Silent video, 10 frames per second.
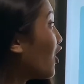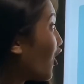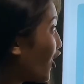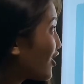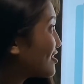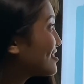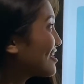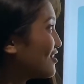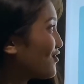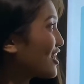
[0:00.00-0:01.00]
on
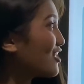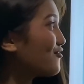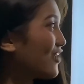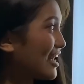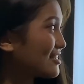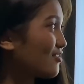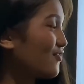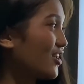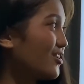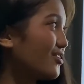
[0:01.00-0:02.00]
significant facts and
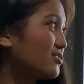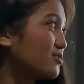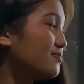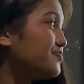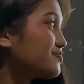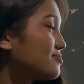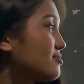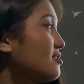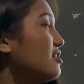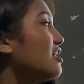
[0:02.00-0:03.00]
figures.
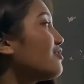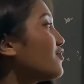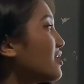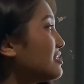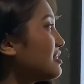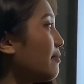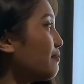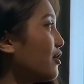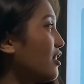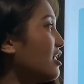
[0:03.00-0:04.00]
Like for
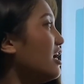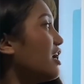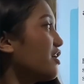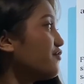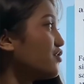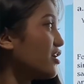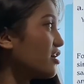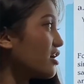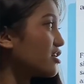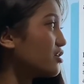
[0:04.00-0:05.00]
example, if you
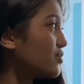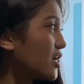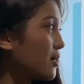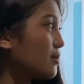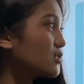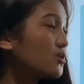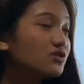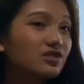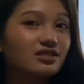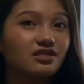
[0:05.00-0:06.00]
are arguing about
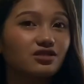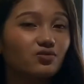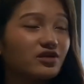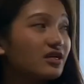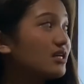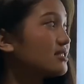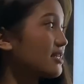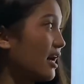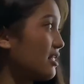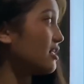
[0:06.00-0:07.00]
social networking
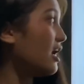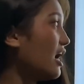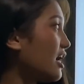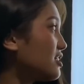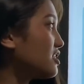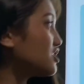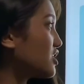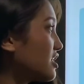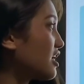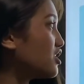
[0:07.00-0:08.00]
site
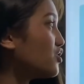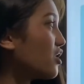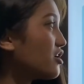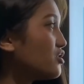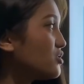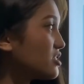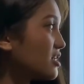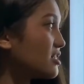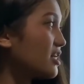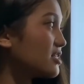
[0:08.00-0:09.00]
addiction and you are
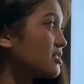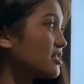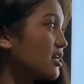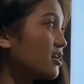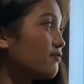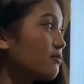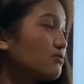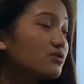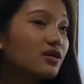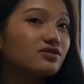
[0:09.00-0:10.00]
using data taken from
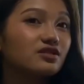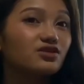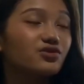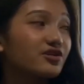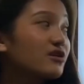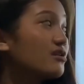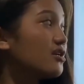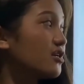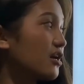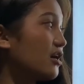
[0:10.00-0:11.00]
2000 or
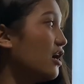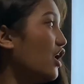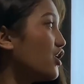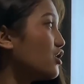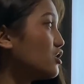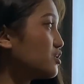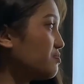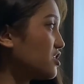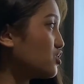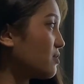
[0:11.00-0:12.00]
earlier, your
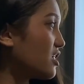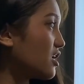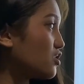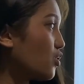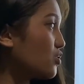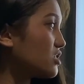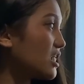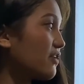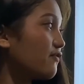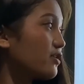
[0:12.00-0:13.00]
speech may not hold
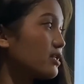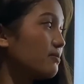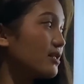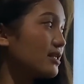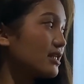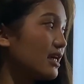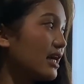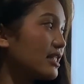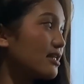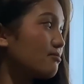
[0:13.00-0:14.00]
enough credibility
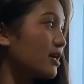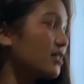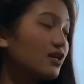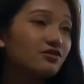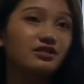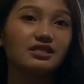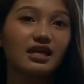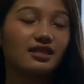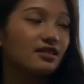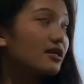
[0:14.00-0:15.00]
and it may not
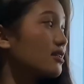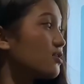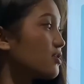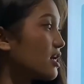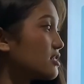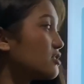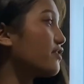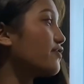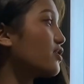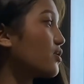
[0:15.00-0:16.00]
retain the interest of your